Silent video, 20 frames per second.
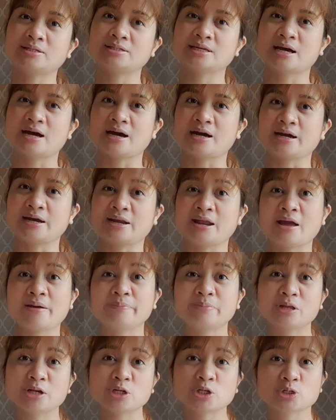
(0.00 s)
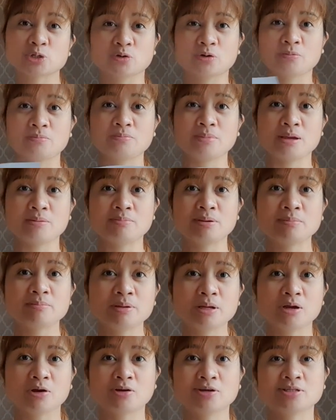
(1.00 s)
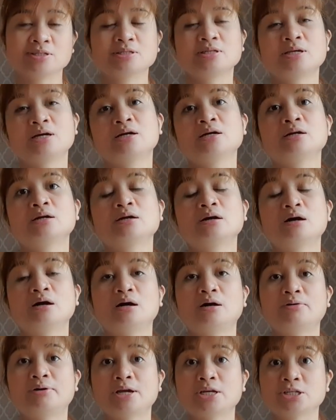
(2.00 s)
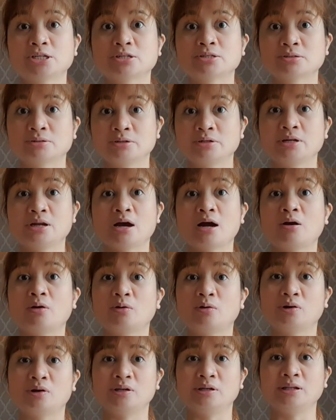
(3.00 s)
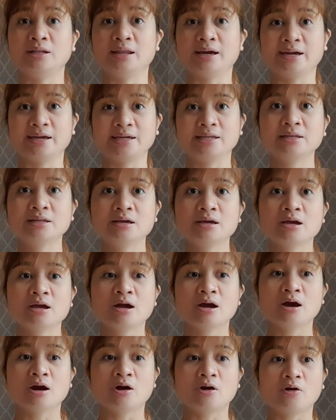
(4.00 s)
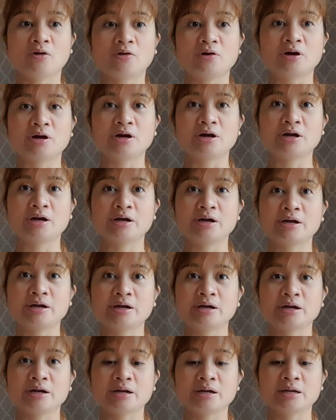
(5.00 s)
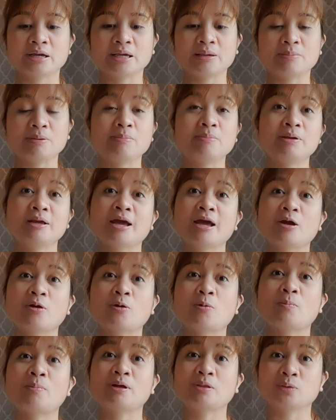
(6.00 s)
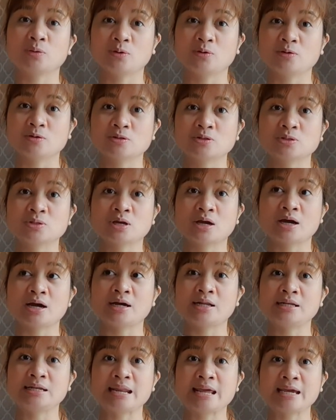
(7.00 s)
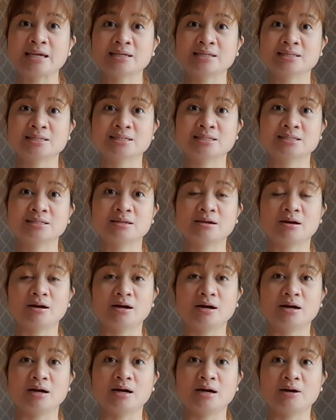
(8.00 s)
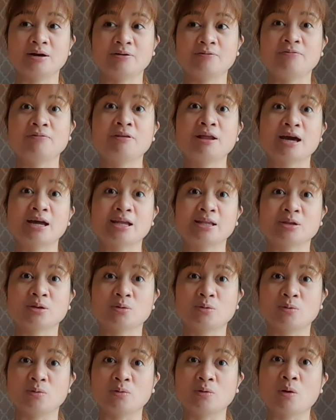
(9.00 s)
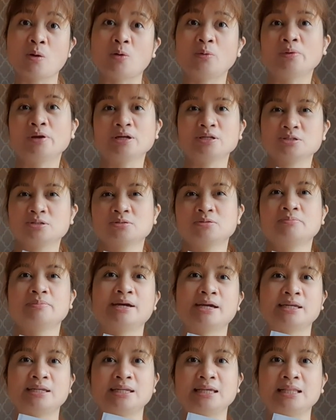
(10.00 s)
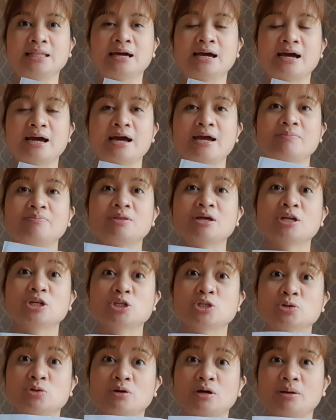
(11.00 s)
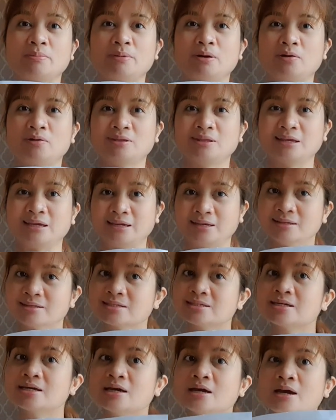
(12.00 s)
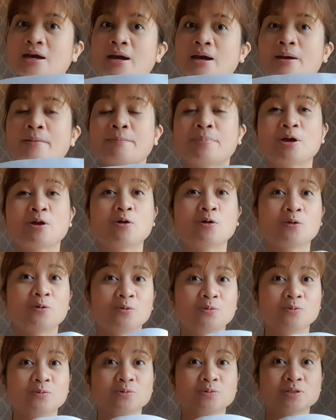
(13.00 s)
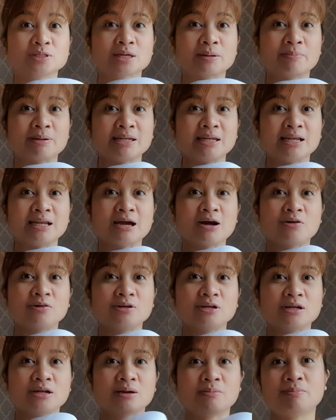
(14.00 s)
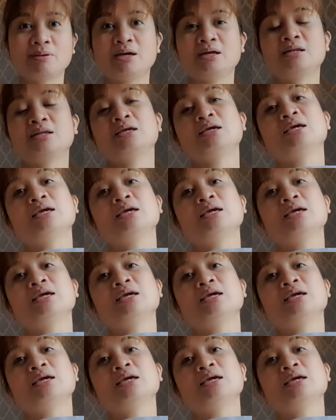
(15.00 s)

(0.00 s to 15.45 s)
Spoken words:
sa akin. I'm not sure, maybe because nag-register na ako online. Or ibibigay ko pa to sa next flight ko going to Manila. I'm not sure about it. Pero kung sa Manila ko na naman,